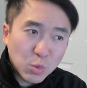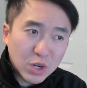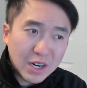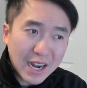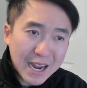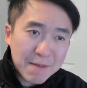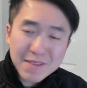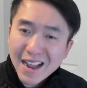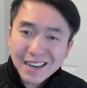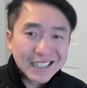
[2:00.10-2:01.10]
where I'm
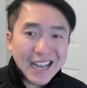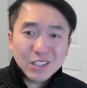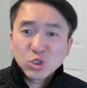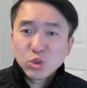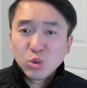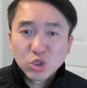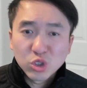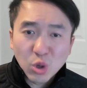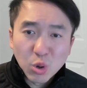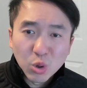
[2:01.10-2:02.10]
kind of not too
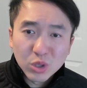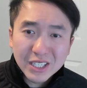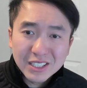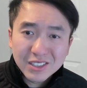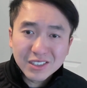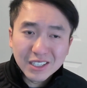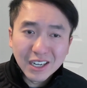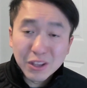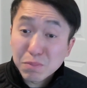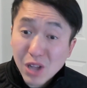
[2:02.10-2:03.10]
sold is
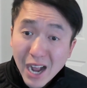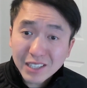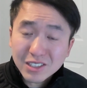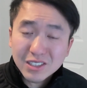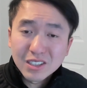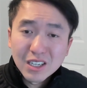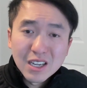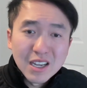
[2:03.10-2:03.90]
the plots.